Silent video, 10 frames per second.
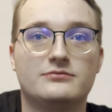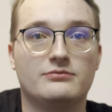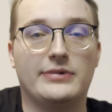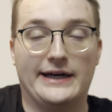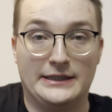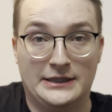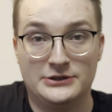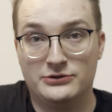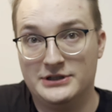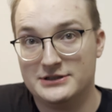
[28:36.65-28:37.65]
But I
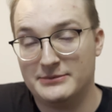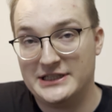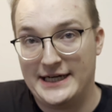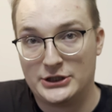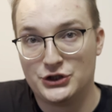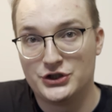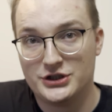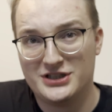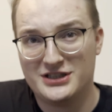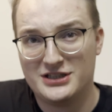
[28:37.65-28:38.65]
do need some attackers.
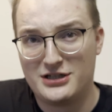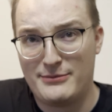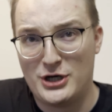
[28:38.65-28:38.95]
Come